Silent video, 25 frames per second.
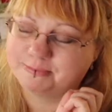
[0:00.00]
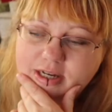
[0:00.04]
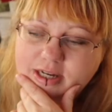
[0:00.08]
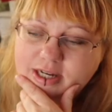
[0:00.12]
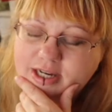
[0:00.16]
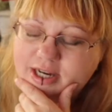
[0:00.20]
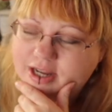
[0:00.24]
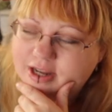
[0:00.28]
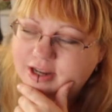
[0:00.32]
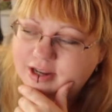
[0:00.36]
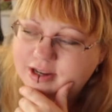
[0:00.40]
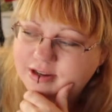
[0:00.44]
You
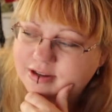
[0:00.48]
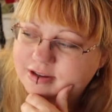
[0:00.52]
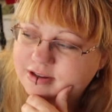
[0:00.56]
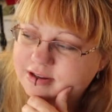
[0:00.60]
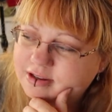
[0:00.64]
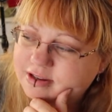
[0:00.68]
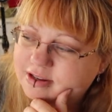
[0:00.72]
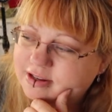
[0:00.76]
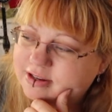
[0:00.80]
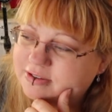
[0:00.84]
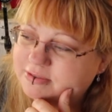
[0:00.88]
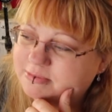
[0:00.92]
know,
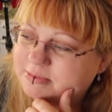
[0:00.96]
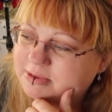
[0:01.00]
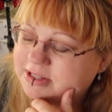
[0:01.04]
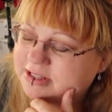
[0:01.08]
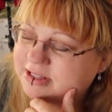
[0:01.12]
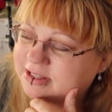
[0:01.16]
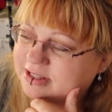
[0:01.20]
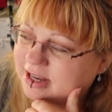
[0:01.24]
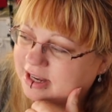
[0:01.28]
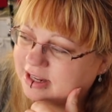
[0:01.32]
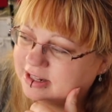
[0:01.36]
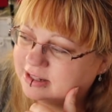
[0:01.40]
it
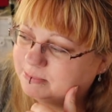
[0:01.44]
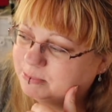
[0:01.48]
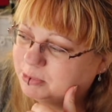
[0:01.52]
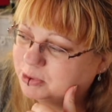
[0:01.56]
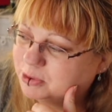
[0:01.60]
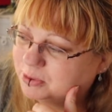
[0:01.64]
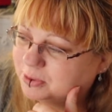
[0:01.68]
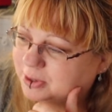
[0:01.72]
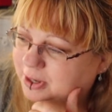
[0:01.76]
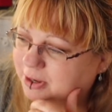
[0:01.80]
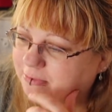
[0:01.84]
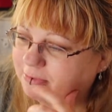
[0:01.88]
almost gets
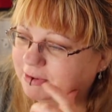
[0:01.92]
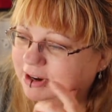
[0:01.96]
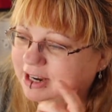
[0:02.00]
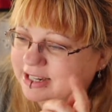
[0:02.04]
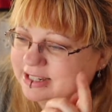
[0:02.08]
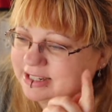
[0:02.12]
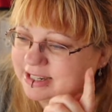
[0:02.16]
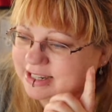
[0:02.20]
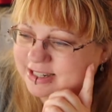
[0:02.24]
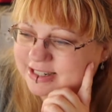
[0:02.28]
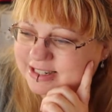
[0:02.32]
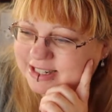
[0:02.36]
boring
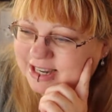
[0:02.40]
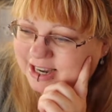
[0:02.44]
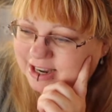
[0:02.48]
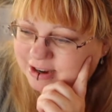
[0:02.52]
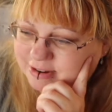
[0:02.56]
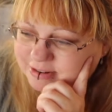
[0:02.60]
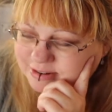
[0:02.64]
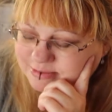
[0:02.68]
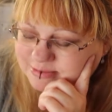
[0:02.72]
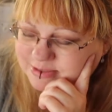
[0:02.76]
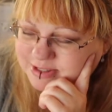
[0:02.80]
writing down.